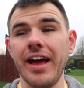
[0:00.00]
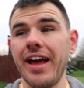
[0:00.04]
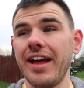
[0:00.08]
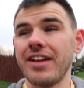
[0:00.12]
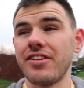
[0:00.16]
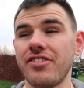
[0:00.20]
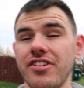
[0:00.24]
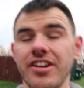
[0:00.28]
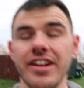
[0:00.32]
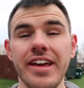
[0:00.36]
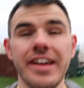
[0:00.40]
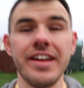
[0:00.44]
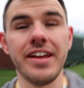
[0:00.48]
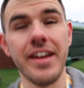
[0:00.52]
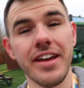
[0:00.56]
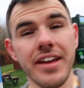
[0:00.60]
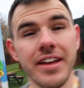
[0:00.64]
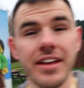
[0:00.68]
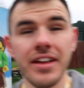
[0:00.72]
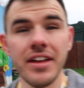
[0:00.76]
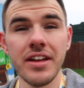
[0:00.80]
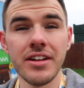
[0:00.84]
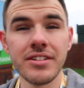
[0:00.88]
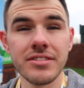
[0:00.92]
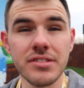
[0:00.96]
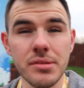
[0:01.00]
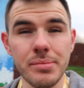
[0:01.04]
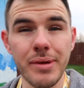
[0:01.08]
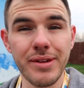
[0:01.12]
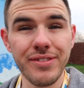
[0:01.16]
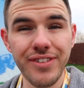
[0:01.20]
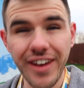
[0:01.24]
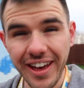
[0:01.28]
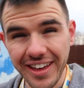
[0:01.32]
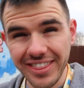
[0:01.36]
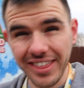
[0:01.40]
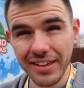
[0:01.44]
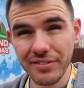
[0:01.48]
Actually, to be
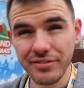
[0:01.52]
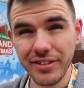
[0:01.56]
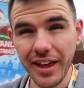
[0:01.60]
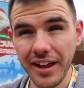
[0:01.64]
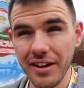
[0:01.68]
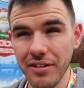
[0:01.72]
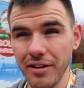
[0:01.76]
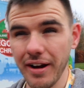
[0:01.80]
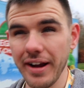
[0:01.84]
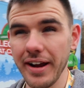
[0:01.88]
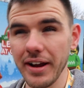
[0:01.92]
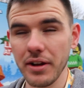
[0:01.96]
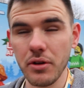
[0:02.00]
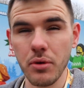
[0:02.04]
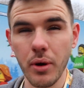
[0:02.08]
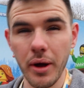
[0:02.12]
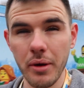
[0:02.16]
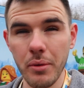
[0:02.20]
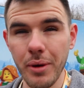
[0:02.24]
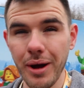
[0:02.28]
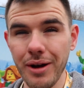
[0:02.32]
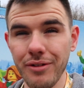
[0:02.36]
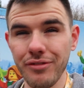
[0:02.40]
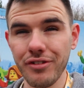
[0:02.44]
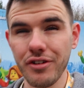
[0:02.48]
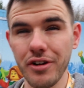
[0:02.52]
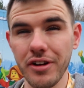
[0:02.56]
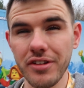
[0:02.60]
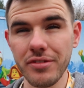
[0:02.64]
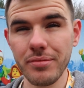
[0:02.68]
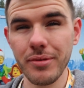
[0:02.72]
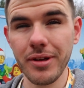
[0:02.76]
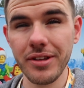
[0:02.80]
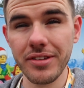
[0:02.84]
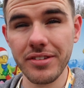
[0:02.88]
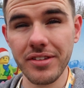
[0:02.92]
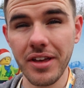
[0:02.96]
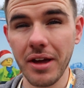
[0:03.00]
fair, they've decorated quite well for
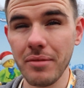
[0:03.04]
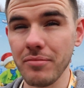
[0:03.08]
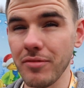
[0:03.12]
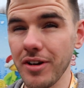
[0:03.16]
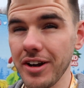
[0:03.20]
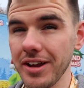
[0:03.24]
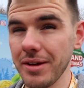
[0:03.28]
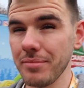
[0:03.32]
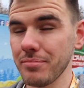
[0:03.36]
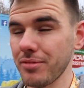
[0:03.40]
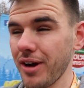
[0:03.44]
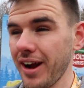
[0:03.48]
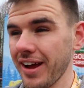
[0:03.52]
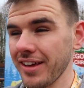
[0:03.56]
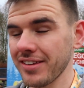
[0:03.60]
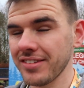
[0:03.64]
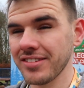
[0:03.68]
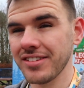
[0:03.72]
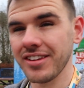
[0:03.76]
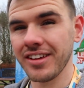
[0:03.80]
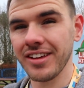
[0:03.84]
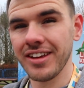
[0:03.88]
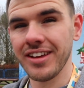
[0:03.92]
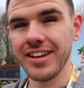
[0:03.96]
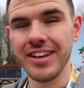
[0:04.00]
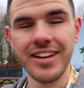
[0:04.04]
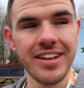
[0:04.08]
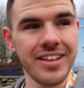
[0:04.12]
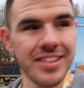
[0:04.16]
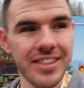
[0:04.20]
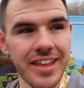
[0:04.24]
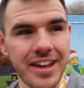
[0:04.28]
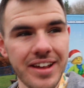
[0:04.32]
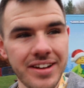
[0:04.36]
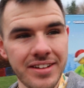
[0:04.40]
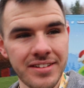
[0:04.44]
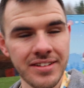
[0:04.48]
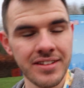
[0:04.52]
Christmas. I'm really impressed.
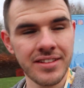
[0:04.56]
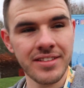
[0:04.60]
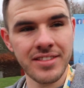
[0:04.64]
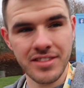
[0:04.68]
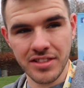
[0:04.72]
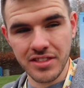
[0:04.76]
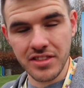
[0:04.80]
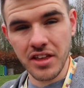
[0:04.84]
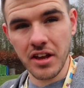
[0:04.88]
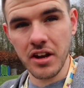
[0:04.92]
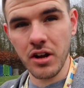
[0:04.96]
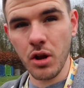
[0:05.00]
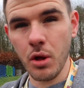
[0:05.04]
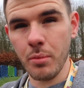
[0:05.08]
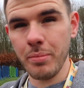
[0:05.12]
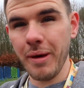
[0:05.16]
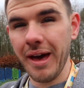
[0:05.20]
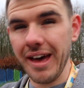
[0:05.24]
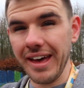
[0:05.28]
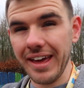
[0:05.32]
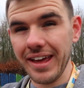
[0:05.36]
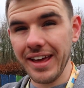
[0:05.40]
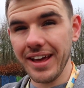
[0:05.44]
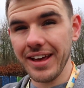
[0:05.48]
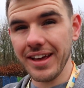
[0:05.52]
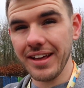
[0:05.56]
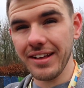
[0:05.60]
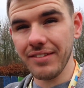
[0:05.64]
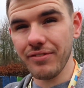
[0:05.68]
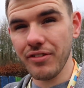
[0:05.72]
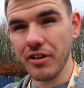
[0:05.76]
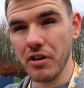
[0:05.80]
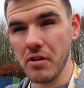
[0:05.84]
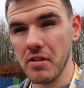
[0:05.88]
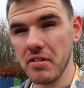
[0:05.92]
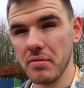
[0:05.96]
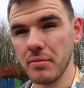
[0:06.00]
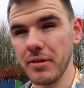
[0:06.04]
They've done a lot better here
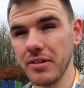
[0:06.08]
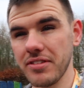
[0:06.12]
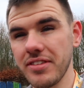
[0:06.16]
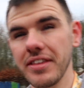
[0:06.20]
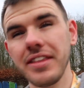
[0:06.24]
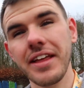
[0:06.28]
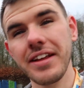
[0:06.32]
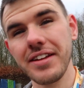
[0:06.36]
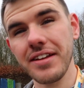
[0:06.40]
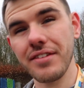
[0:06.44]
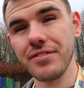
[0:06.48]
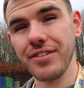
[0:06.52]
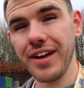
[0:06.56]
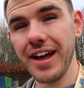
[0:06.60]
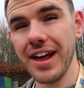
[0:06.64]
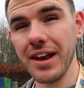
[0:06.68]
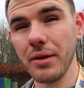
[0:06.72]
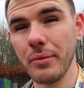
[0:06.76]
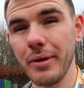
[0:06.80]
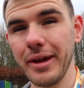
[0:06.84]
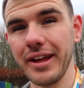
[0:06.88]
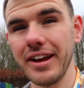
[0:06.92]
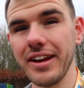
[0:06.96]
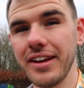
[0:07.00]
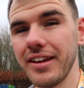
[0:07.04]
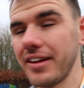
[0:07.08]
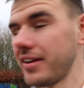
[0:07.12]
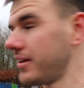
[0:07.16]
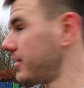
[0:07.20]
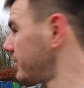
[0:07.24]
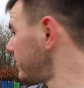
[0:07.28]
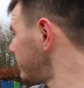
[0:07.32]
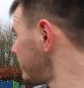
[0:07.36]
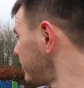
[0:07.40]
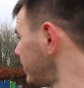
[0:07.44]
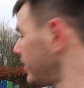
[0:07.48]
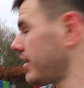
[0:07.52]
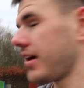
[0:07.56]
for Christmas than they did for Halloween.
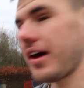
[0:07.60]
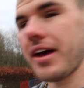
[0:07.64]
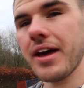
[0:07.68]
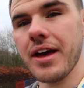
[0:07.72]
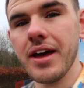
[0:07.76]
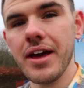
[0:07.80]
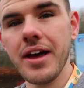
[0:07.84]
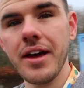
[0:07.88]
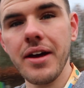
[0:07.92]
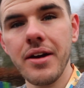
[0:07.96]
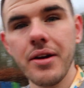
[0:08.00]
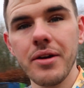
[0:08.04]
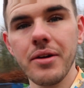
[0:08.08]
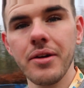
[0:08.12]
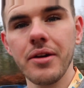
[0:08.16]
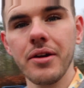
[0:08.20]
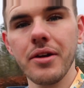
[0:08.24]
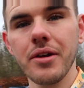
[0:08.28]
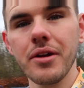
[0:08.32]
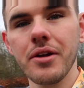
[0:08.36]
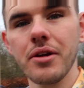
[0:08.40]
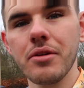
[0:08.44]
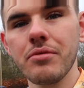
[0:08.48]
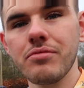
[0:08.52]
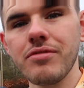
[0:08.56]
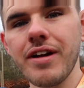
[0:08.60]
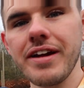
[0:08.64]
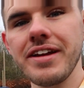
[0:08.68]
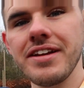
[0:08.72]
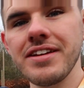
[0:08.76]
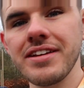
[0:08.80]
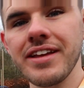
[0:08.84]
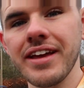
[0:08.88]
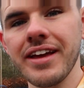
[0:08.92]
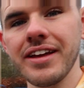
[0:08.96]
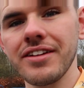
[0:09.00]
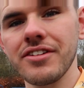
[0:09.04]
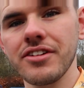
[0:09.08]
Got a
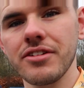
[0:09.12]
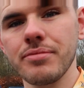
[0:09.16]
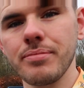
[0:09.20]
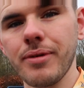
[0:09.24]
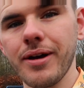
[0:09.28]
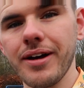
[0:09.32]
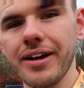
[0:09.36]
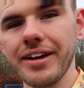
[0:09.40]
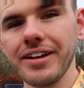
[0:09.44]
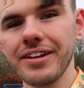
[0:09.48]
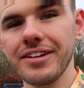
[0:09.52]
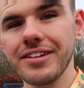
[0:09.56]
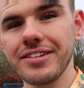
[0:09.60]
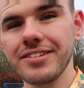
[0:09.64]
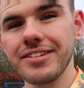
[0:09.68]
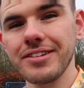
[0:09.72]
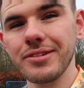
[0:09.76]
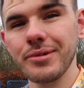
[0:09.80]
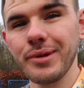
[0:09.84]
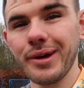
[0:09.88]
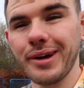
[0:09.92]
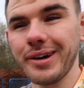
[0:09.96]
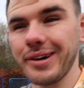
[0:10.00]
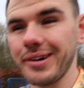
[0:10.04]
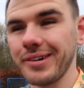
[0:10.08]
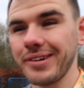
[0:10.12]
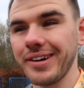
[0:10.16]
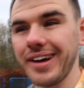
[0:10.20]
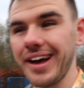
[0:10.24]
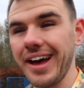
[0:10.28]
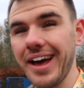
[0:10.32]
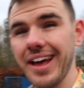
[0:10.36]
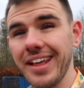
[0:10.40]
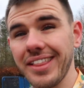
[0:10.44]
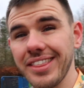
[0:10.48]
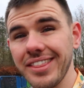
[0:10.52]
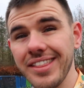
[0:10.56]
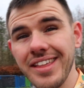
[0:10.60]
reindeer just behind us as well,
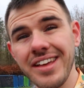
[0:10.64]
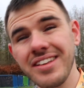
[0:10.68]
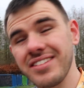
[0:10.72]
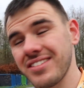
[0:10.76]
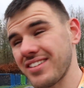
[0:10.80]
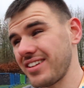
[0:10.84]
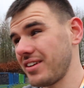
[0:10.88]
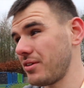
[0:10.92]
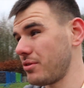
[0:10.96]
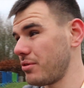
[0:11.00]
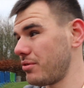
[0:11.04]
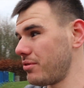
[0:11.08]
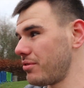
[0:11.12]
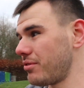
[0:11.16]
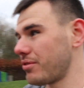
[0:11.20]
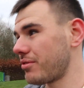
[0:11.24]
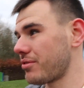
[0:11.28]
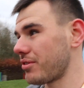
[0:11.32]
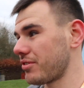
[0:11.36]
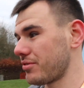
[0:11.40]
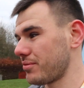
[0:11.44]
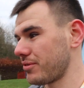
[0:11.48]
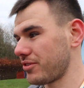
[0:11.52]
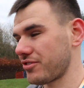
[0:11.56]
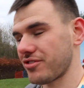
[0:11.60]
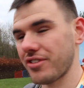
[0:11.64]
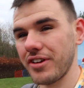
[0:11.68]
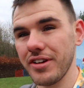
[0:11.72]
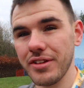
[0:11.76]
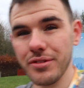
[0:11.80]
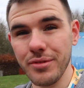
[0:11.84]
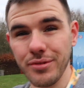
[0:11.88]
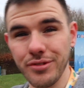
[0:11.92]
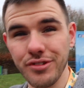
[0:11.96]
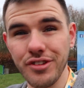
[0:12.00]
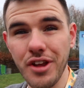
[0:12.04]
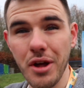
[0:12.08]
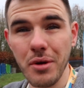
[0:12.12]
and there's little Christmas
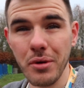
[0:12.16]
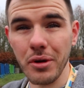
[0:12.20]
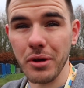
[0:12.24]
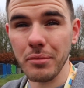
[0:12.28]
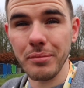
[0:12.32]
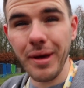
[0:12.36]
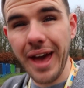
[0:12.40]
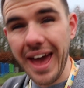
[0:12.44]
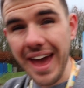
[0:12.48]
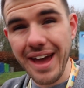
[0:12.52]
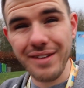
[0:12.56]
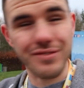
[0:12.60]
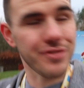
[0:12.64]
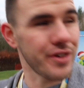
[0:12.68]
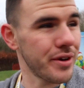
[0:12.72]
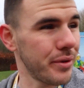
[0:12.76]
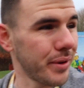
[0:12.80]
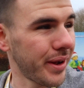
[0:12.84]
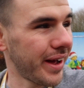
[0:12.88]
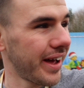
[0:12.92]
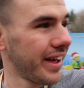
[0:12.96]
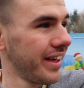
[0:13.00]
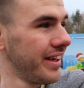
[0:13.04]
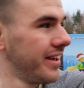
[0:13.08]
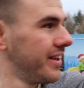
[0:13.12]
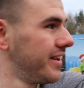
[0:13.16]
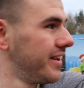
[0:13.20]
trees with snow on them everywhere.